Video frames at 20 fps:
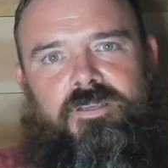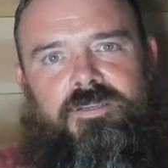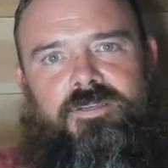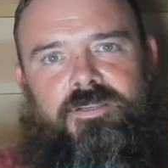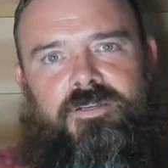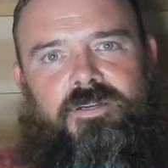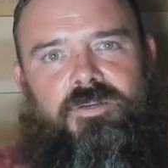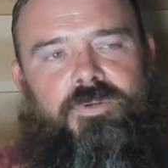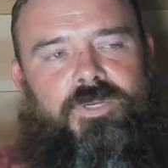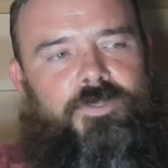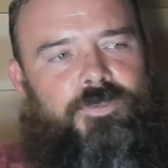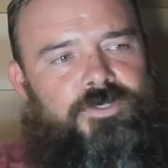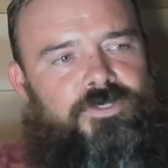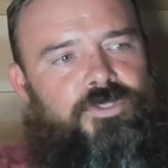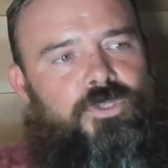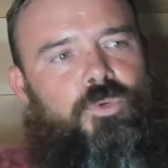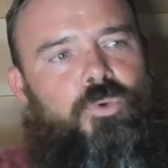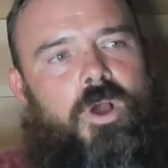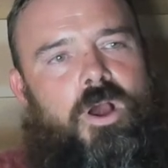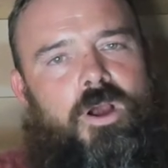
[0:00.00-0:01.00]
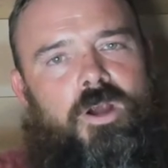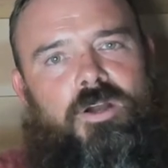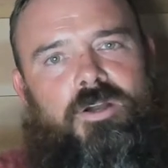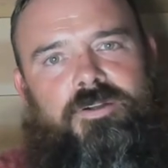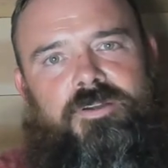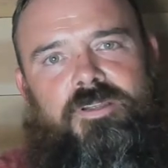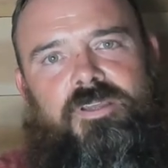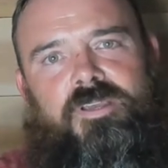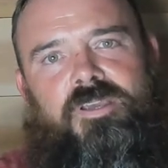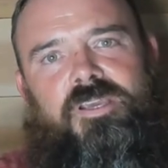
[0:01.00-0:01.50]
You know, it was too
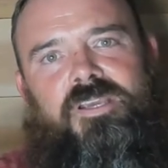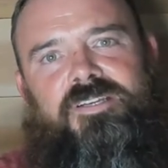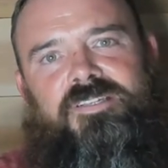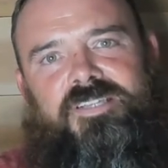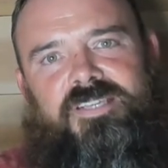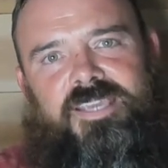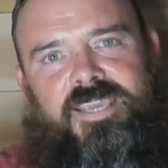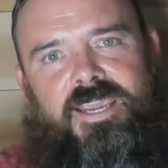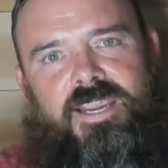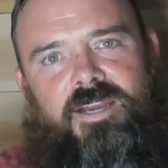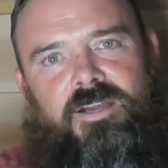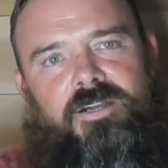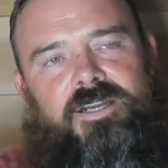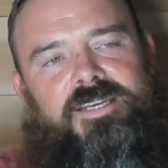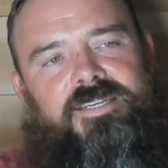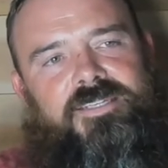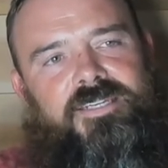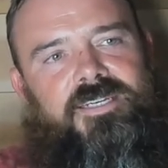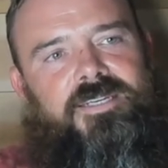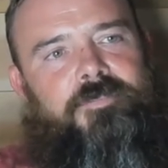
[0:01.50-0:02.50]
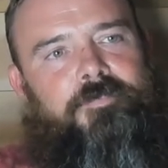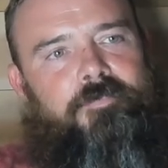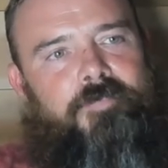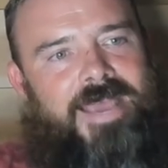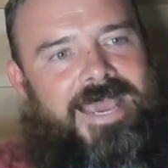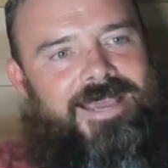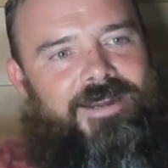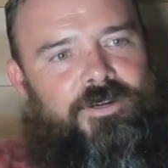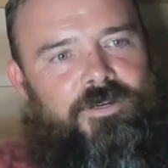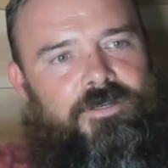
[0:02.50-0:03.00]
hard to care. It
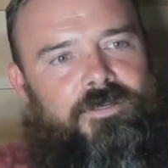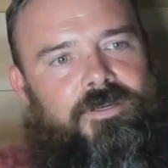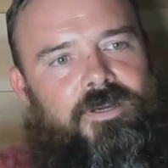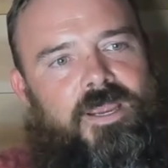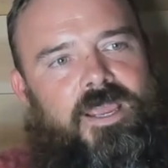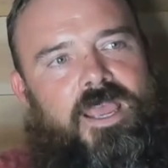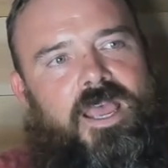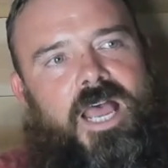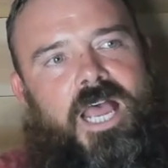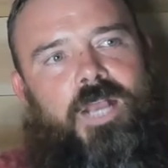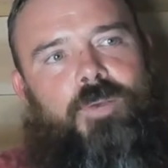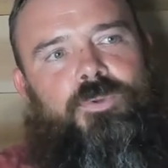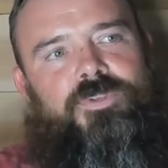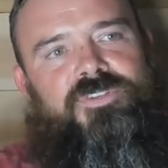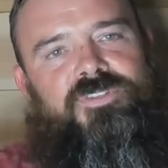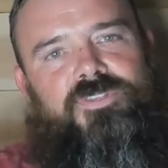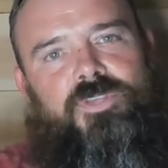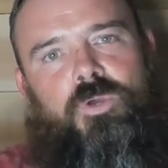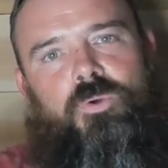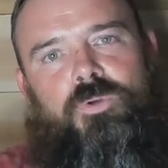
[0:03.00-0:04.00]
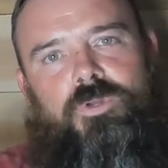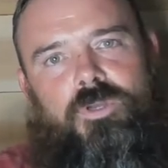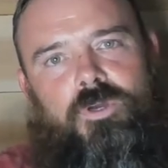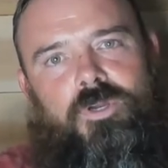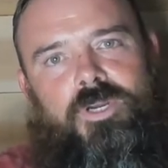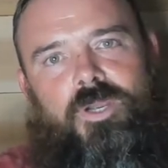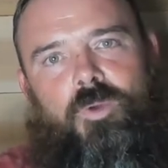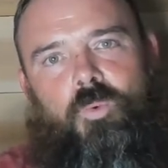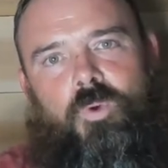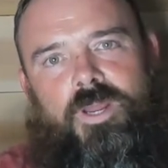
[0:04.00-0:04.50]
didn't matter. I was so
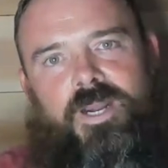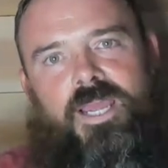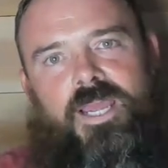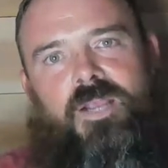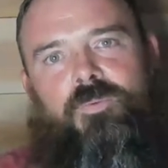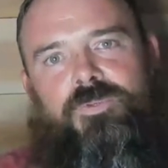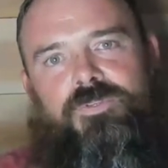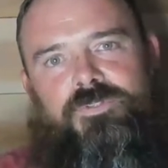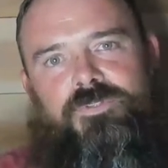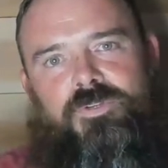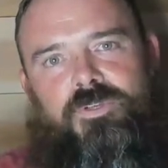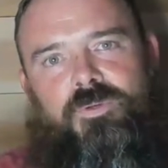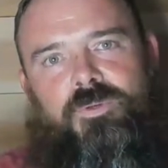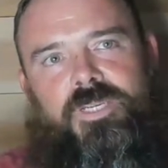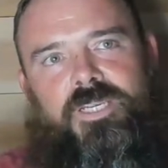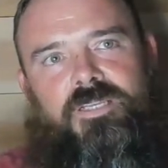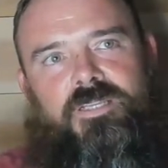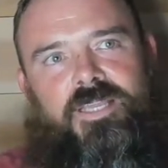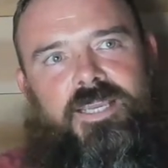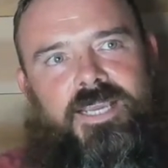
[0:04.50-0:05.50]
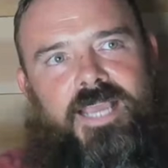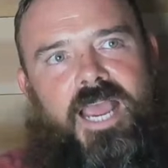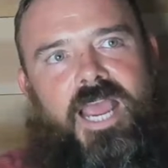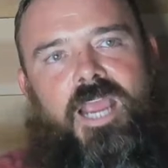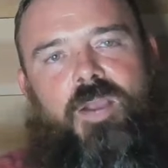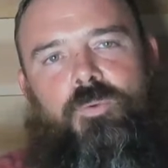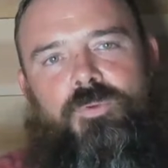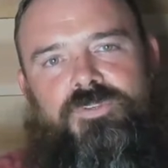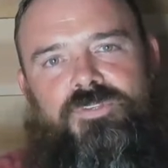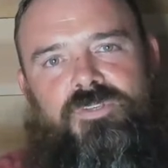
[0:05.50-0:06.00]
good at what I was doing. Like
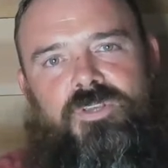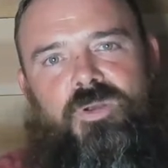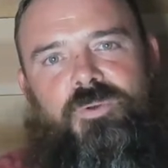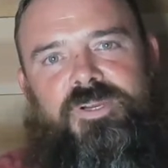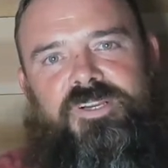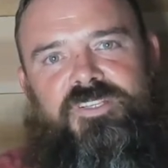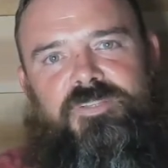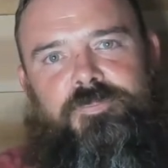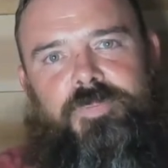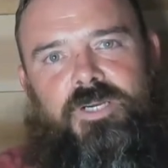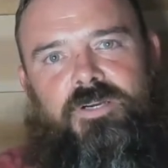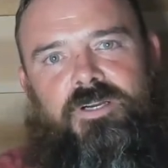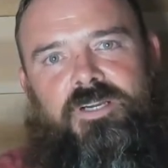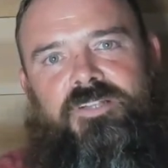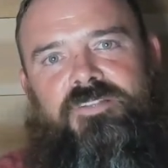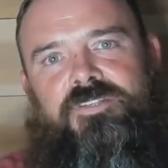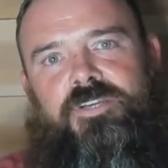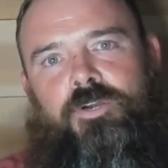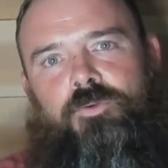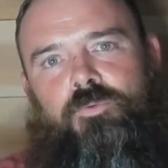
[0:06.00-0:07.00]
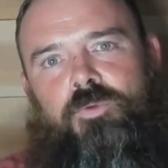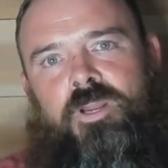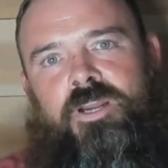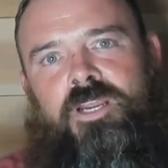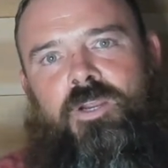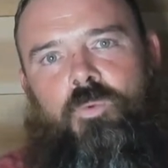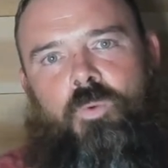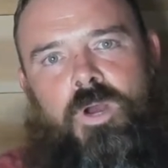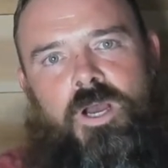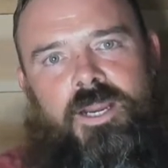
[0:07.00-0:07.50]
I was so experienced at
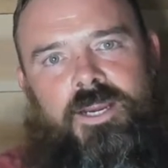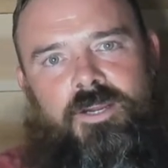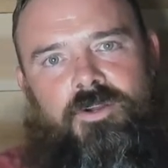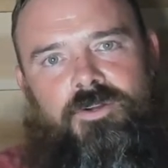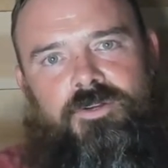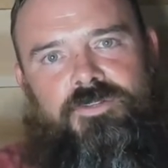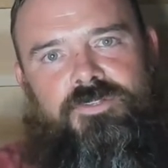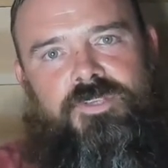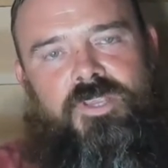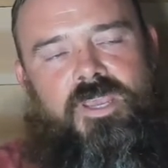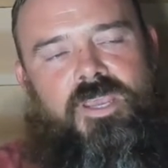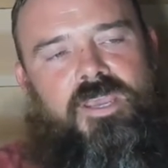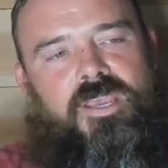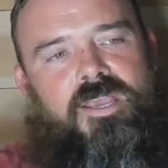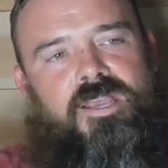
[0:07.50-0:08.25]
running wires